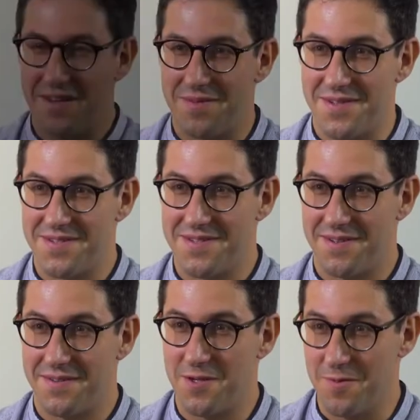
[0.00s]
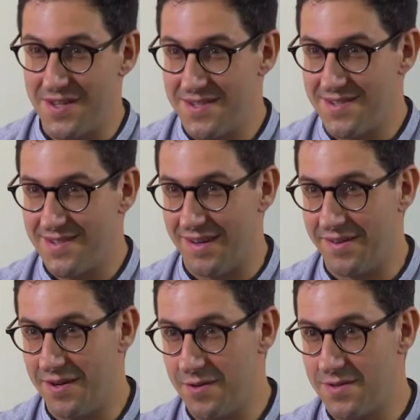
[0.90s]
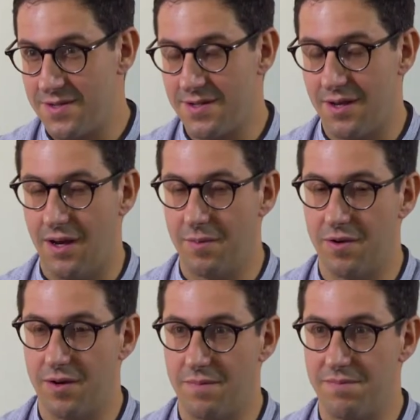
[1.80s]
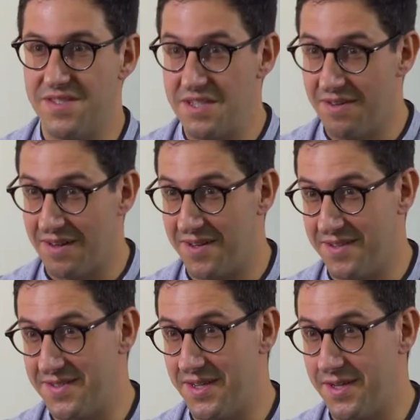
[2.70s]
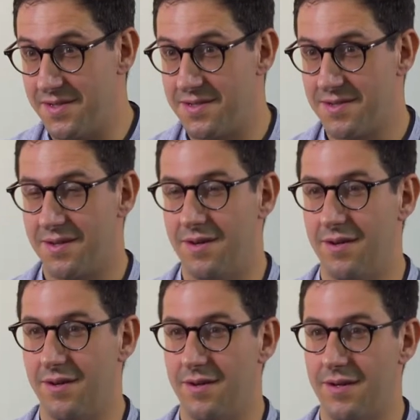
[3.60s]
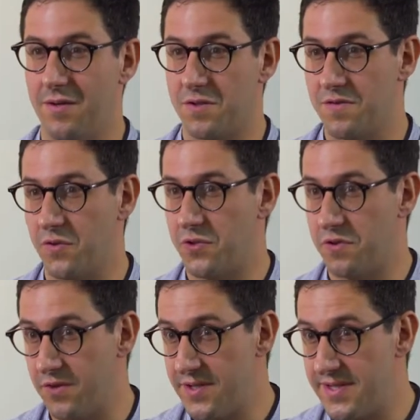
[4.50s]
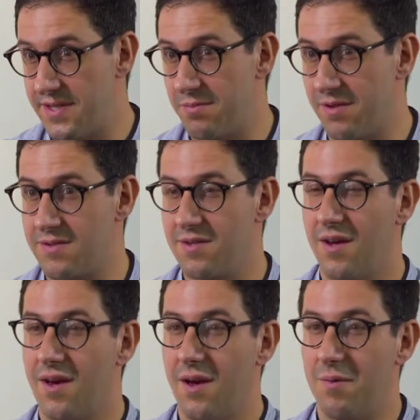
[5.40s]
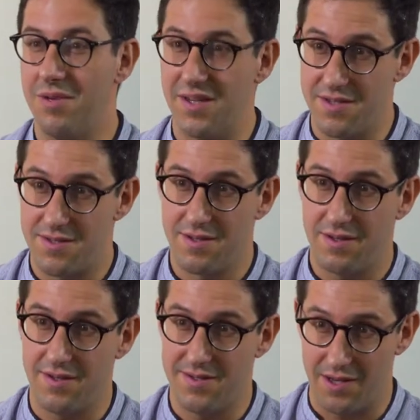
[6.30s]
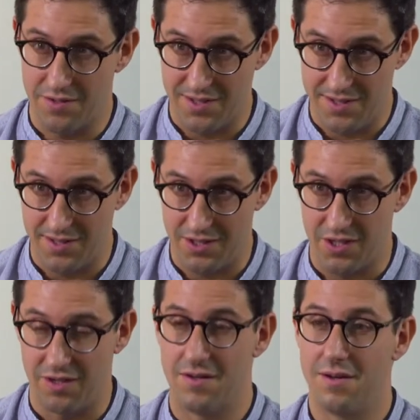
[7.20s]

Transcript: name is Thomas Althaus. I'm a DPhil candidate in Oxford University, but based in Southeast Asia.